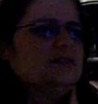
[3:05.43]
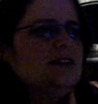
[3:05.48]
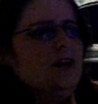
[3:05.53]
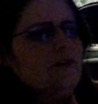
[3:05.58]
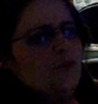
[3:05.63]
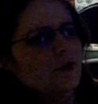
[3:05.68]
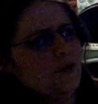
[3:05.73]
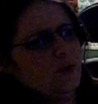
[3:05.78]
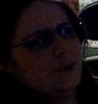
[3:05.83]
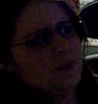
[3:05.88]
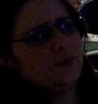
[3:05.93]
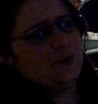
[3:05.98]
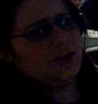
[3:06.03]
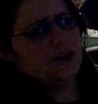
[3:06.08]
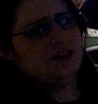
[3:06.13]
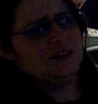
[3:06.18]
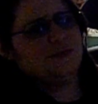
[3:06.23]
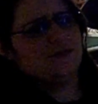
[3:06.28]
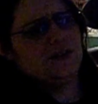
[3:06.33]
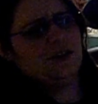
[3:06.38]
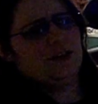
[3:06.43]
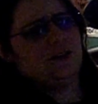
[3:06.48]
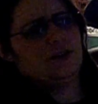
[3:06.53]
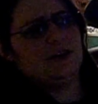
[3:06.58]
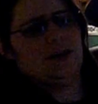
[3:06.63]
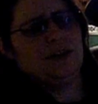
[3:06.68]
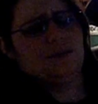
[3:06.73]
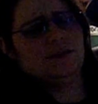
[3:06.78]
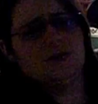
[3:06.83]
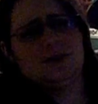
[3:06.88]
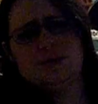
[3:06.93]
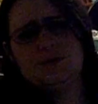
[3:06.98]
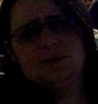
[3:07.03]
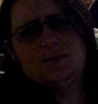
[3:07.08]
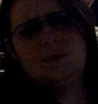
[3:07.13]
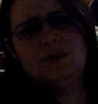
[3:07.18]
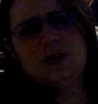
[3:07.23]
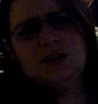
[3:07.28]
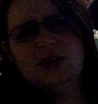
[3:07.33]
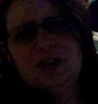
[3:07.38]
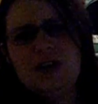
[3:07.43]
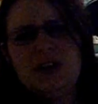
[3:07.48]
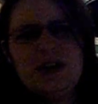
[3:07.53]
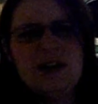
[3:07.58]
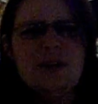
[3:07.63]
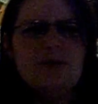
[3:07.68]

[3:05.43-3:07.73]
everyone plays video games, but not